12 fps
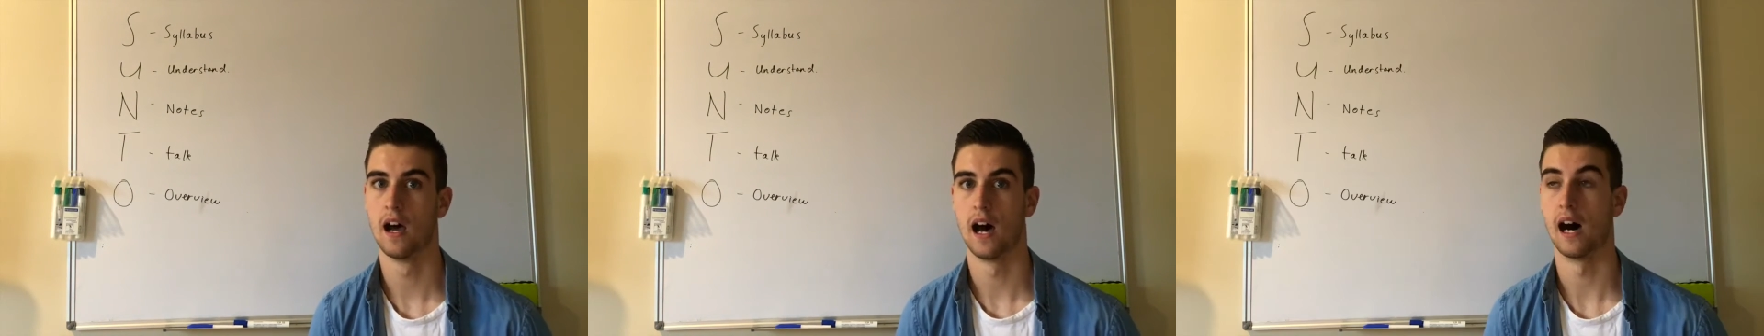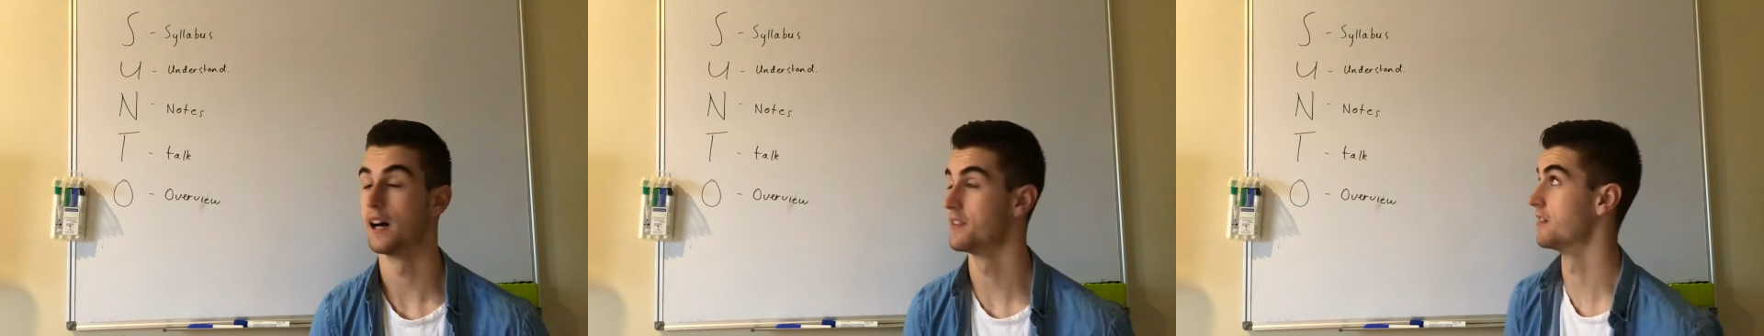
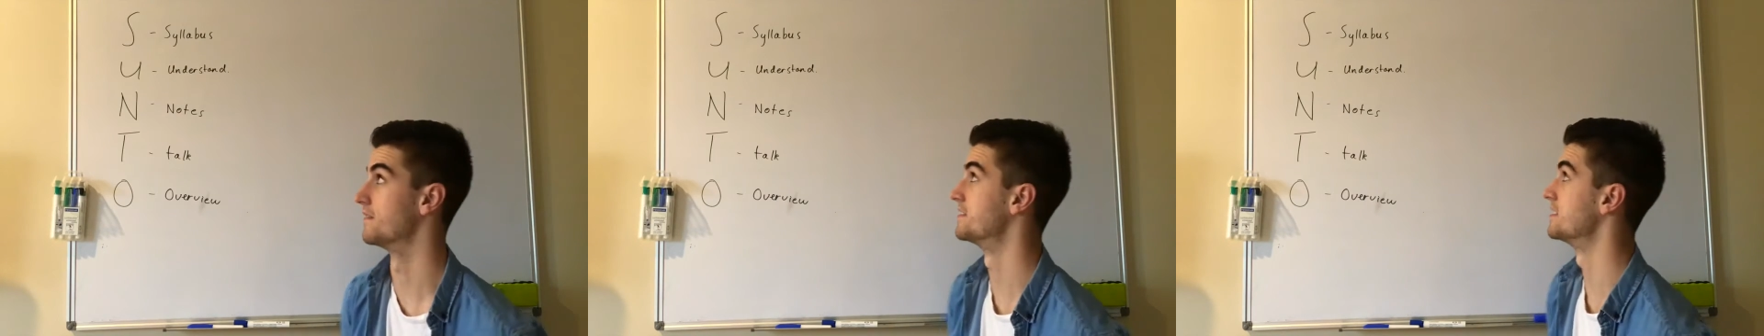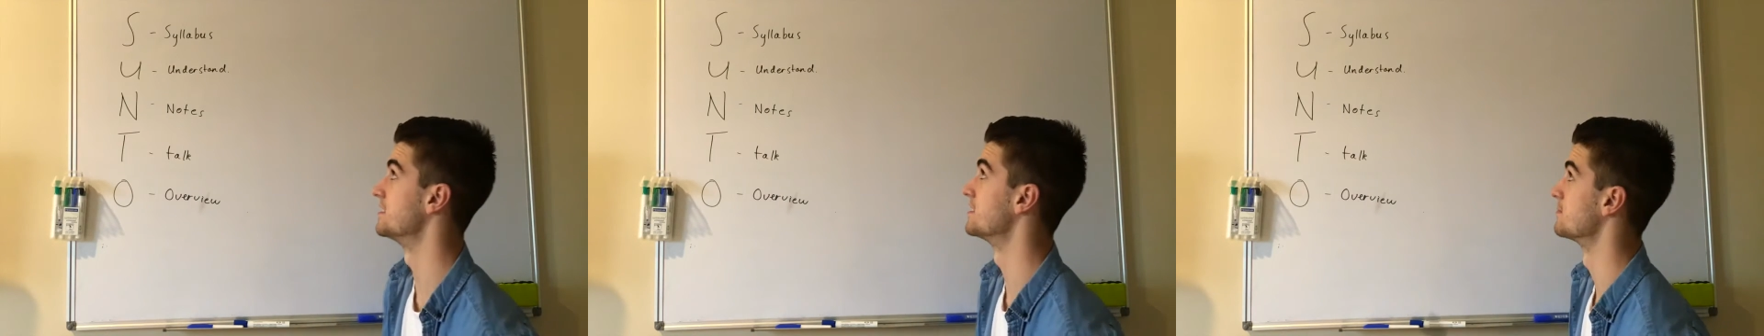that I've
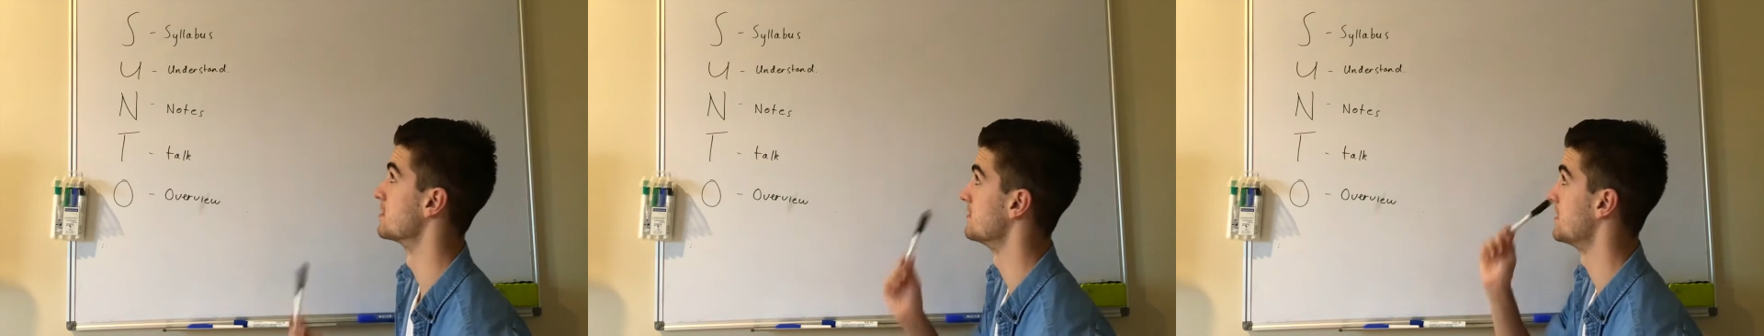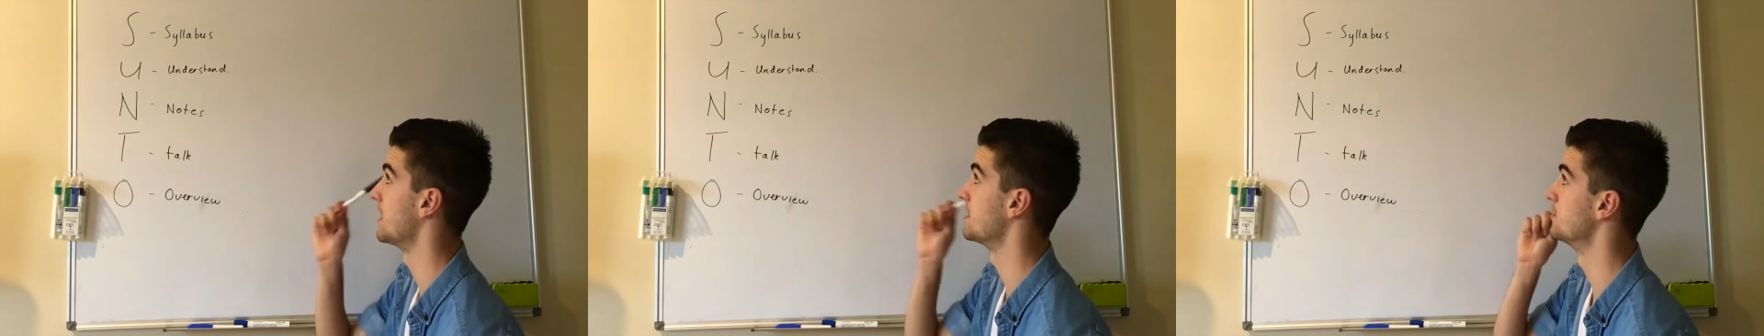since
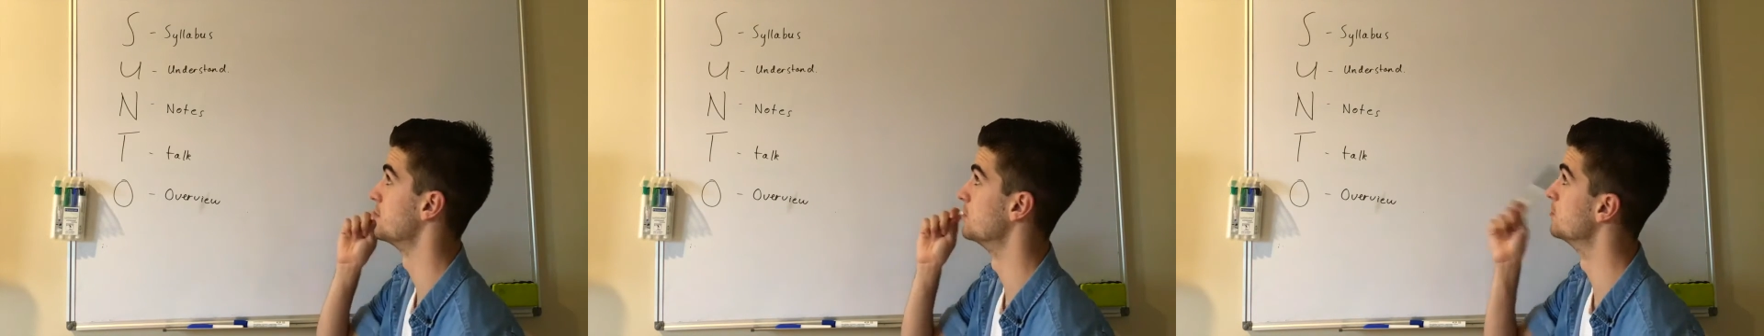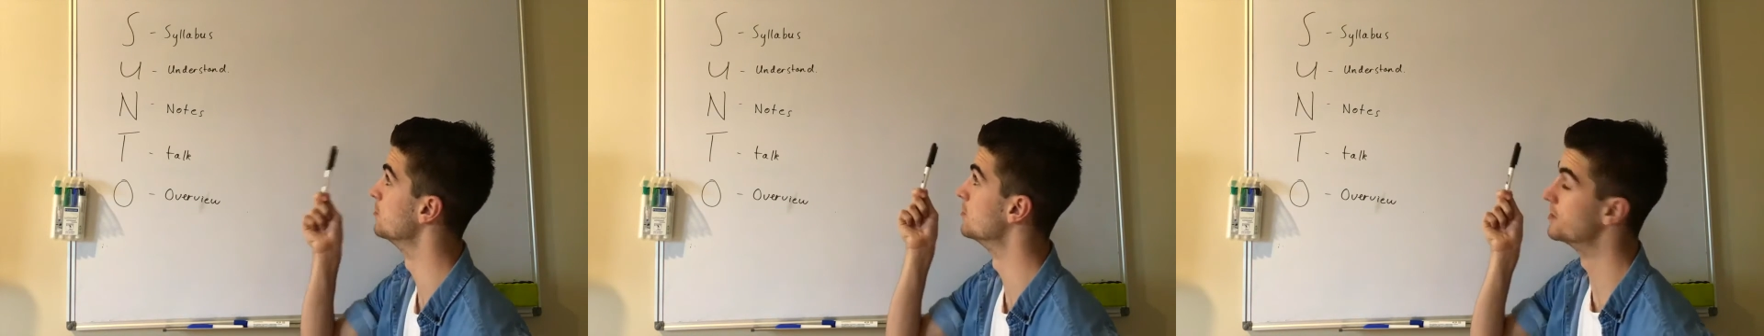abbreviated
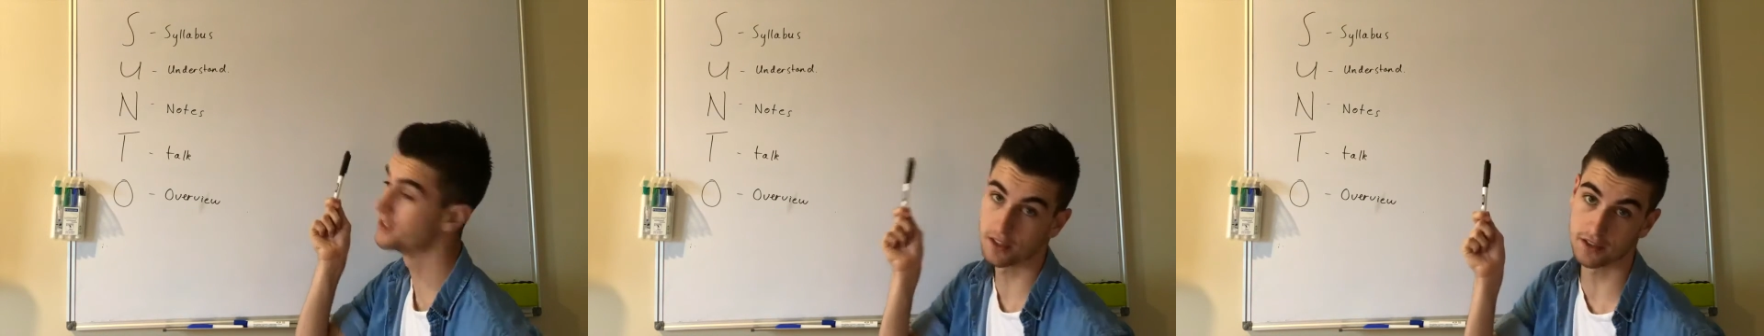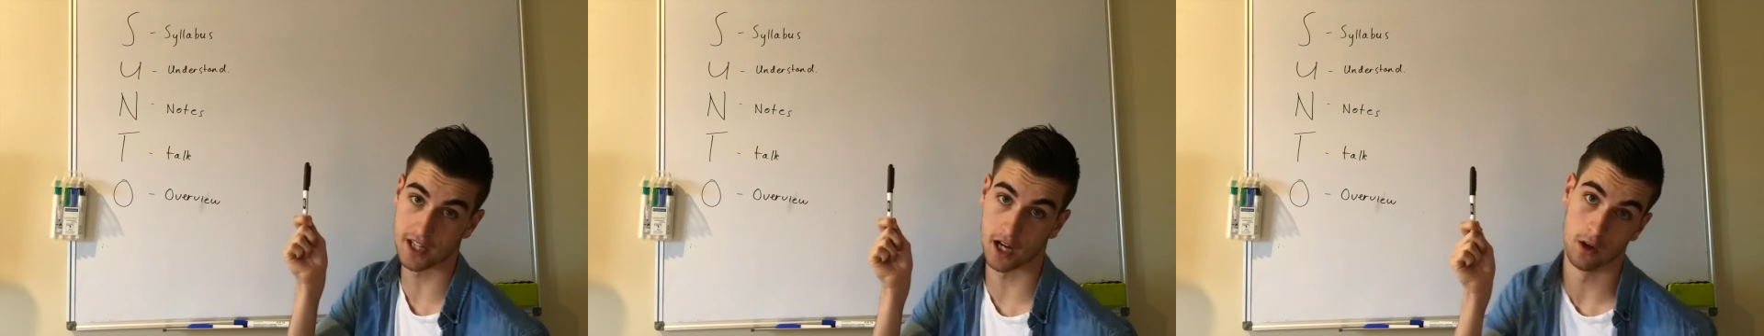to
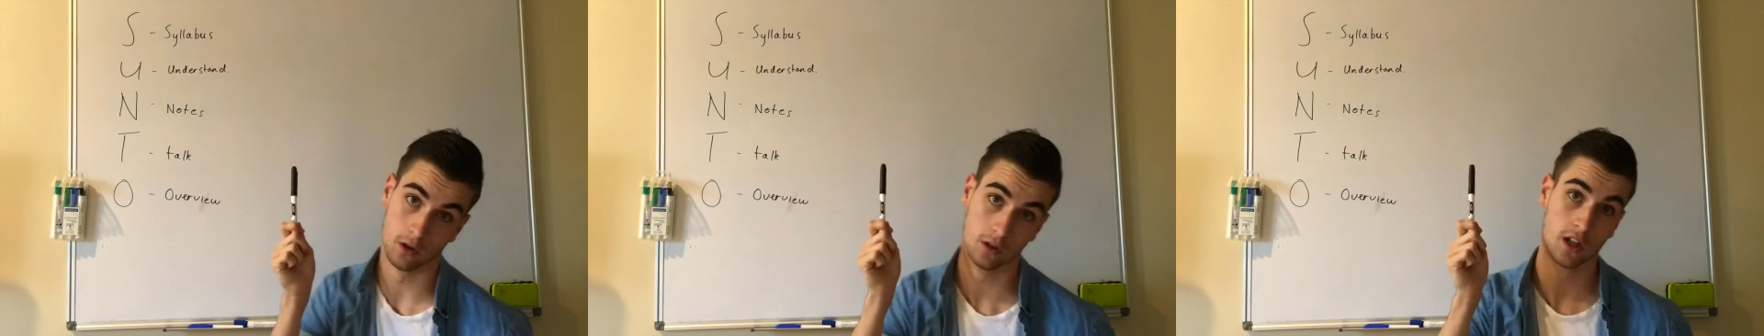Sunto.